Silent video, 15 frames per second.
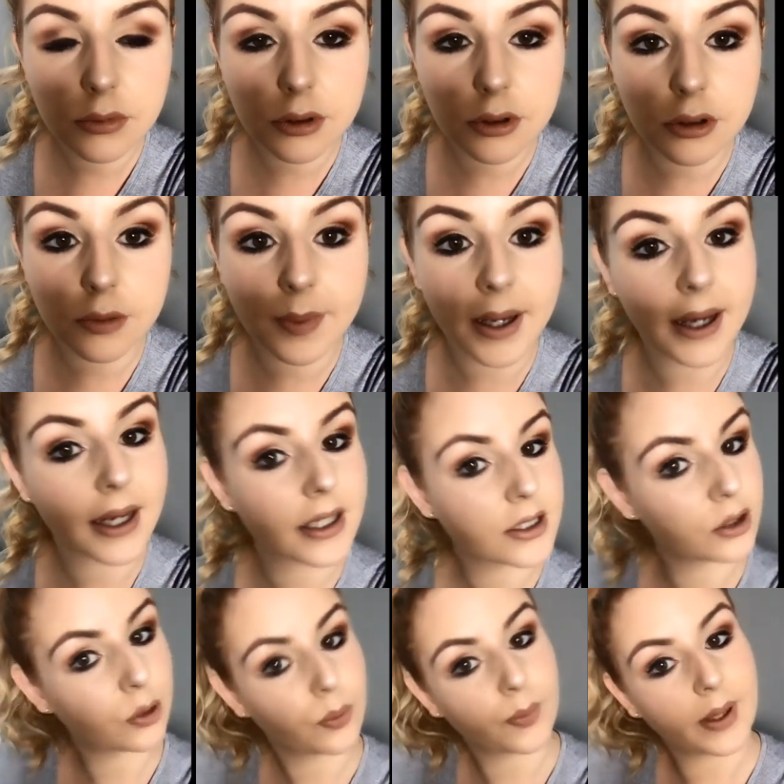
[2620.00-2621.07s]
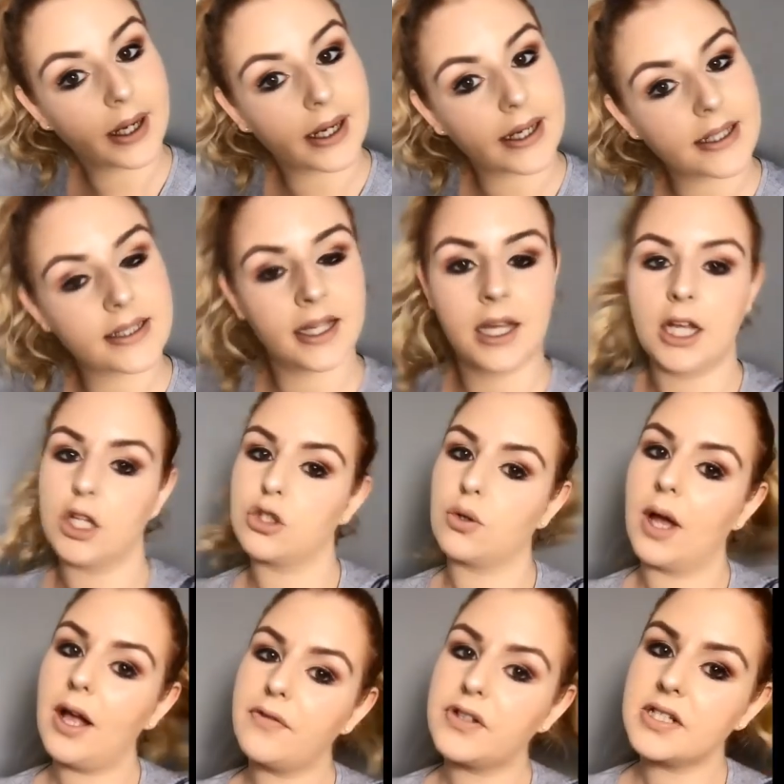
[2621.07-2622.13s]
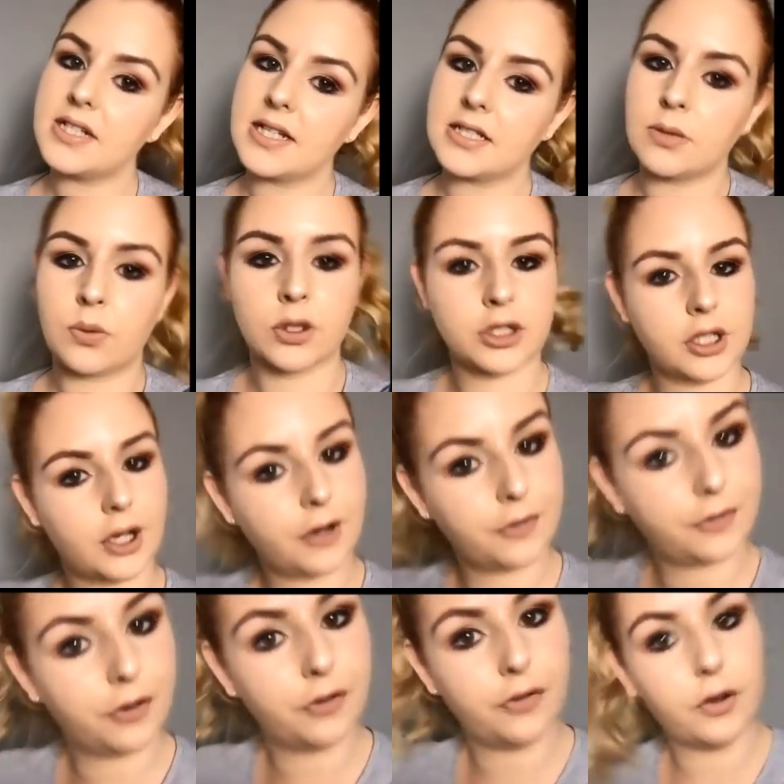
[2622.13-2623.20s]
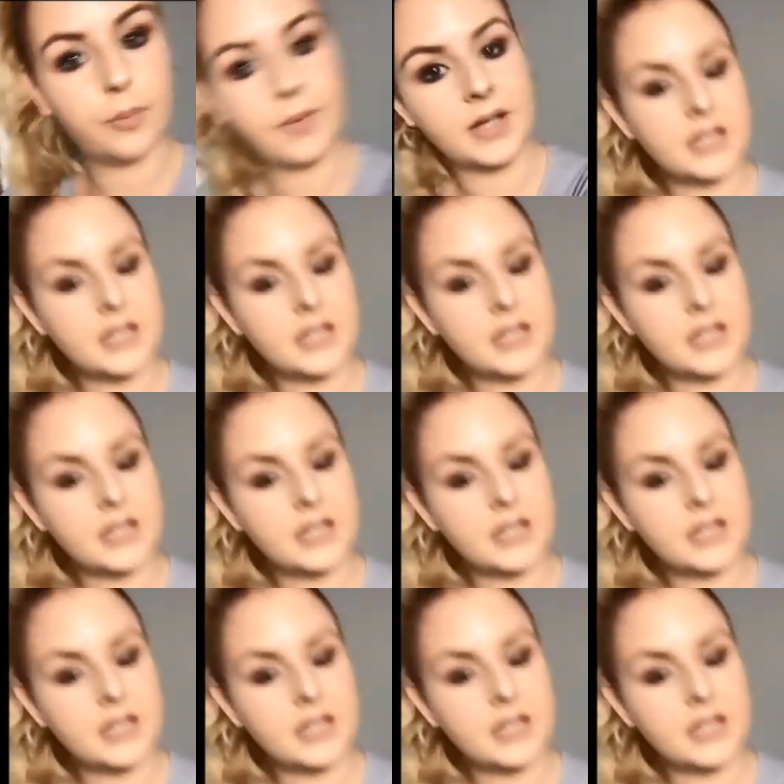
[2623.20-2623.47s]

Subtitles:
Close my eyes, open my eyes. So if you did want to vavoom